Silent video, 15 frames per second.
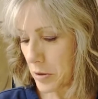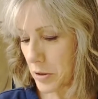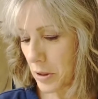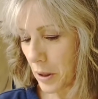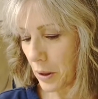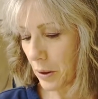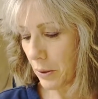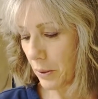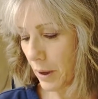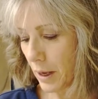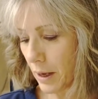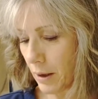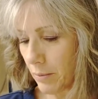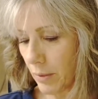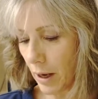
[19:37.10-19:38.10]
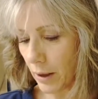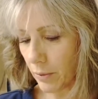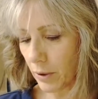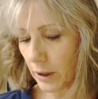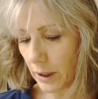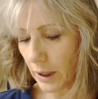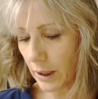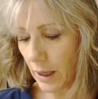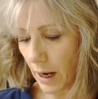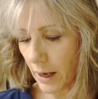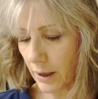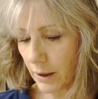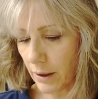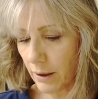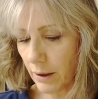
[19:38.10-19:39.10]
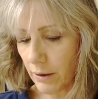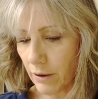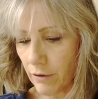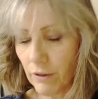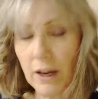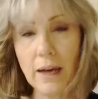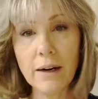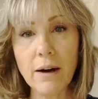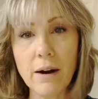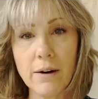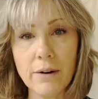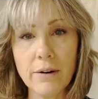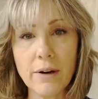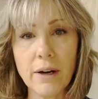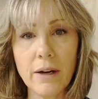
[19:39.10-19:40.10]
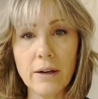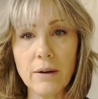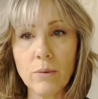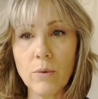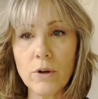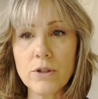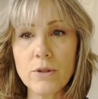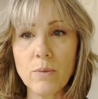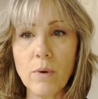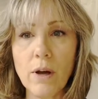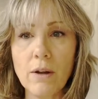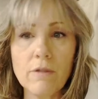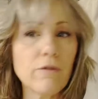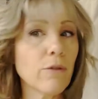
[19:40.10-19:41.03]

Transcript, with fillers: so um, I really like the flat iron and it works well